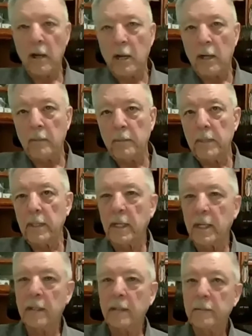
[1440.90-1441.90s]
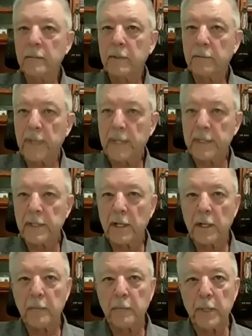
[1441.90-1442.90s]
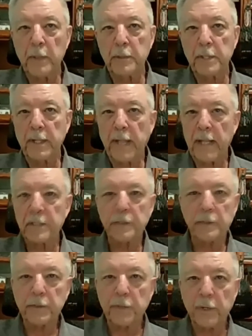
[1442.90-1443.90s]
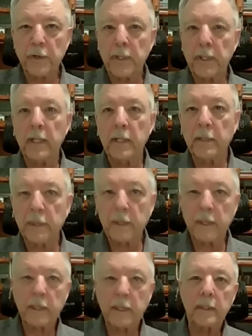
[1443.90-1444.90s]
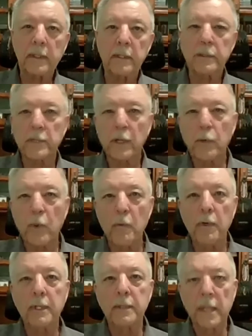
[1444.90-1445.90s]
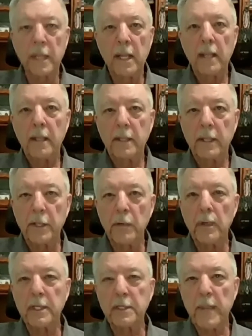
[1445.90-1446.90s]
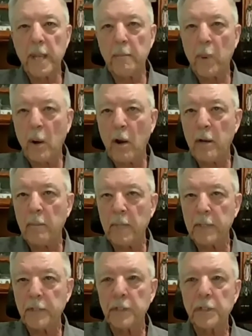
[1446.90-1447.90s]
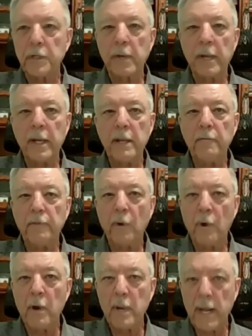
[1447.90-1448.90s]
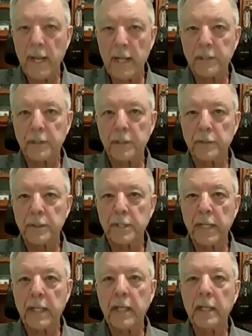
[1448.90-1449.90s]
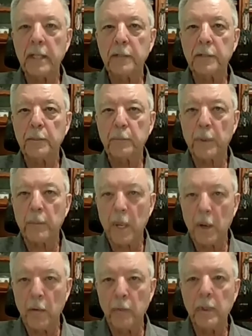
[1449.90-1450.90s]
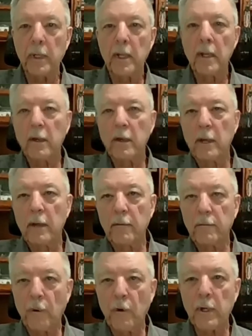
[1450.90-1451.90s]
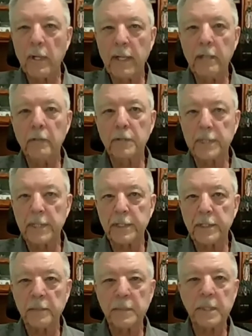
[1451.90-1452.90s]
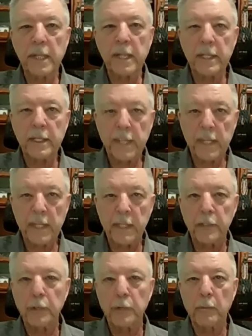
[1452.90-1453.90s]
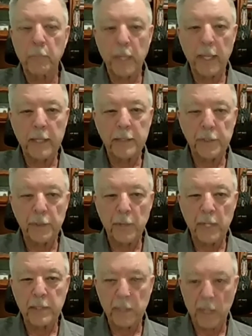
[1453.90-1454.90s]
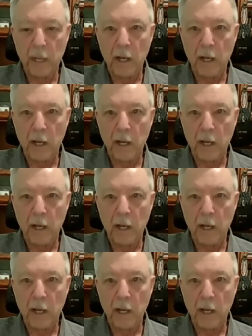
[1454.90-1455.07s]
law, visa abuse, and national security. Here's a quote: "The U.S. may bar admission to any foreign national seeking to promote foreign legal systems intended to replace U.S.